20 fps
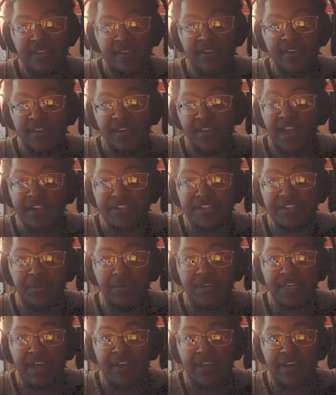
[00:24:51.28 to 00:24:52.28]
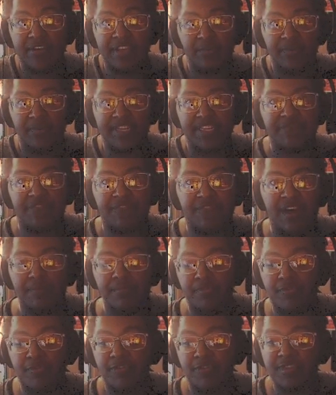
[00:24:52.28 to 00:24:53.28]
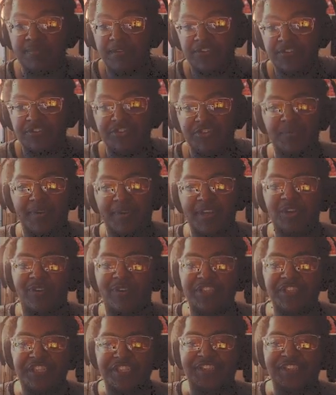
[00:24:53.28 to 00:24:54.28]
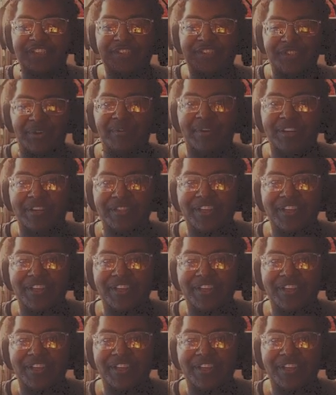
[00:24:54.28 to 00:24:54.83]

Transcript: a lot's going down here. We need to find Boris Mike. So many questions, so little